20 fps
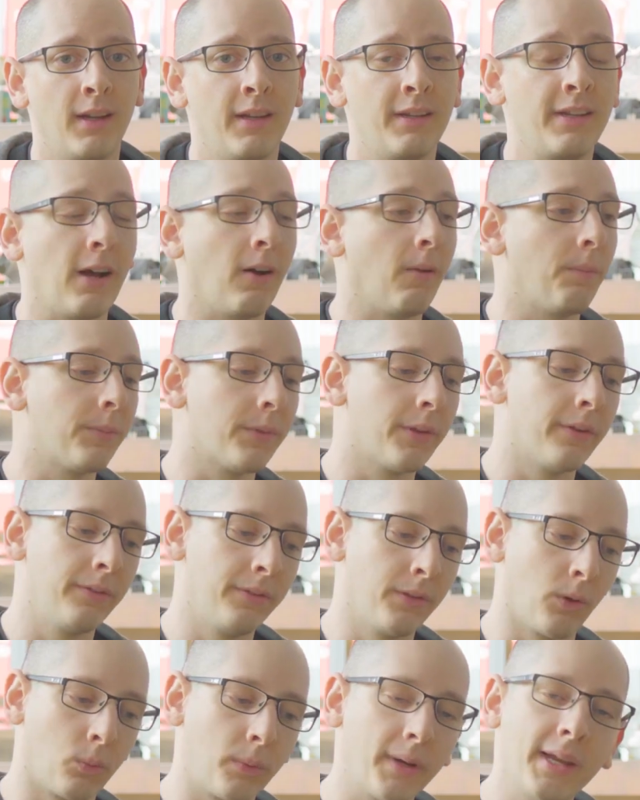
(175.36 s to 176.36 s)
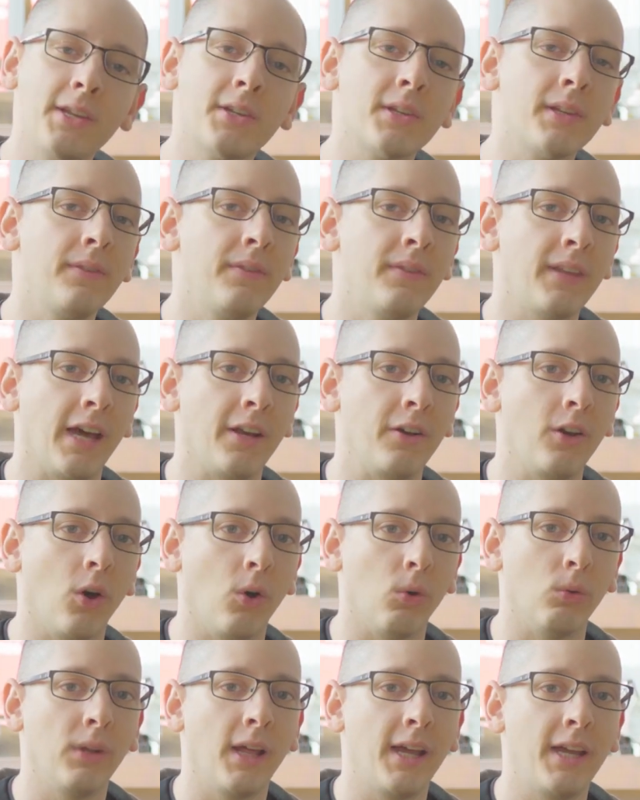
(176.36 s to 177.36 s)
Now, the reason that
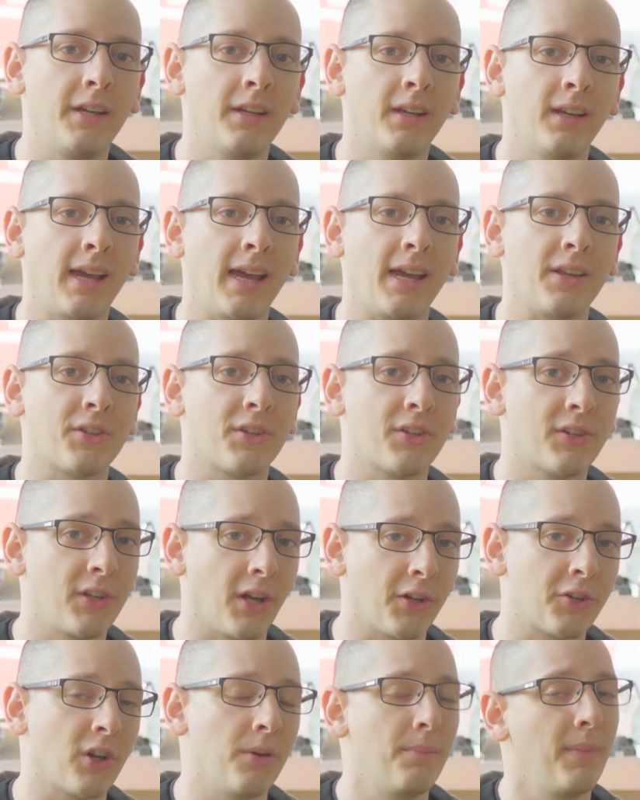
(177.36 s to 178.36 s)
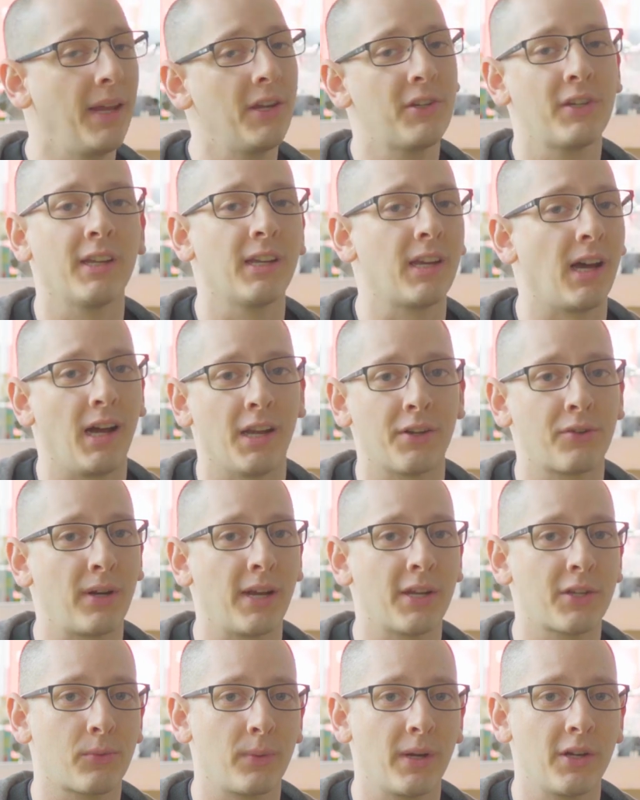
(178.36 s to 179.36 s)
OLED has such amazing
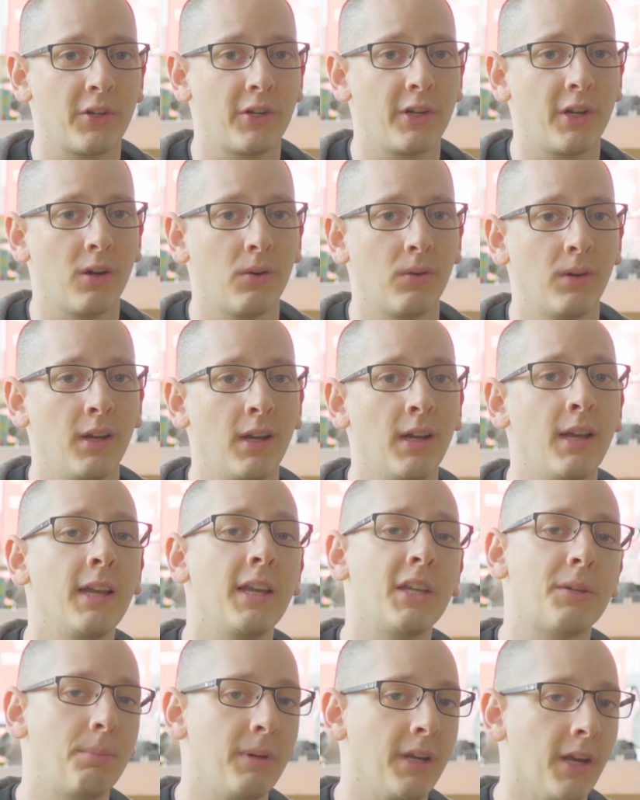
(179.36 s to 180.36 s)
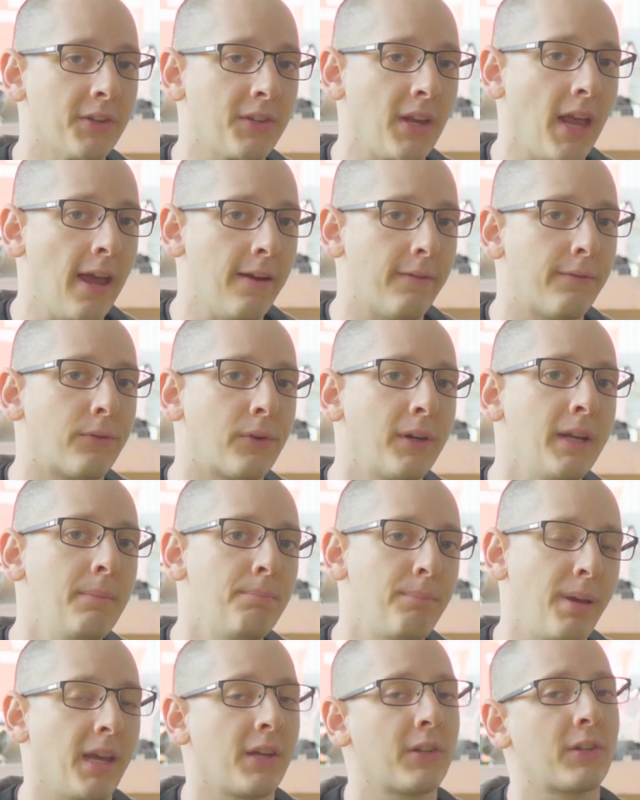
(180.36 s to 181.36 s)
contrast ratio is because every
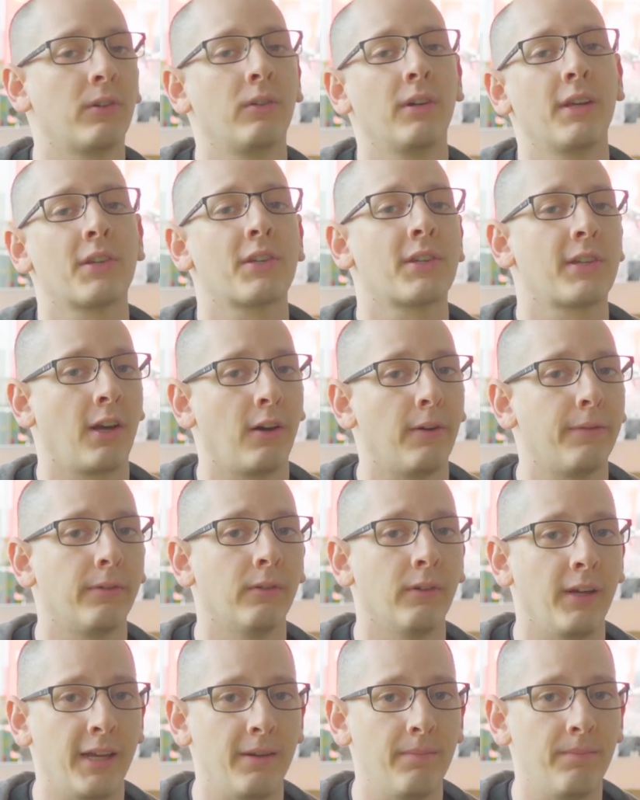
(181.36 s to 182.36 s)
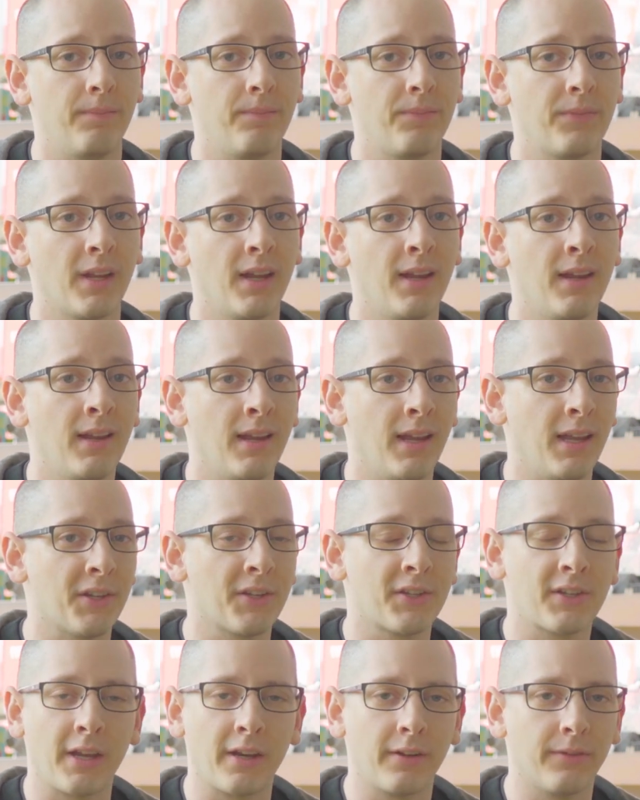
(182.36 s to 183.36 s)
pixel is self-lit.
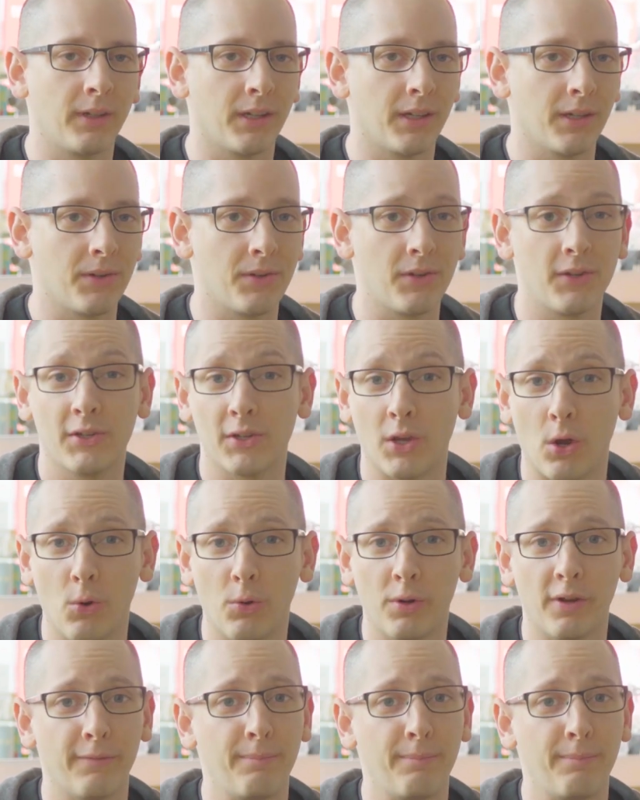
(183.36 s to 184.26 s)
Instead of a zone